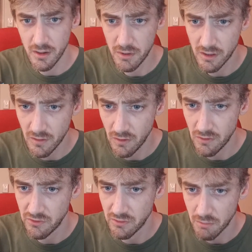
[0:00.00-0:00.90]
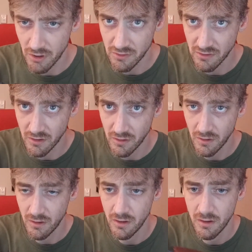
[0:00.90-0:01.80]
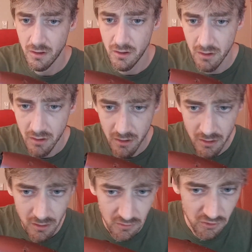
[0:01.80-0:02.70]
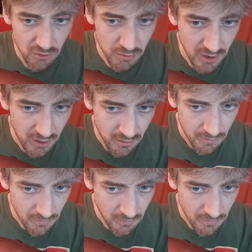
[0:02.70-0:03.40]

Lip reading: get a bit close and personal. Excuse me.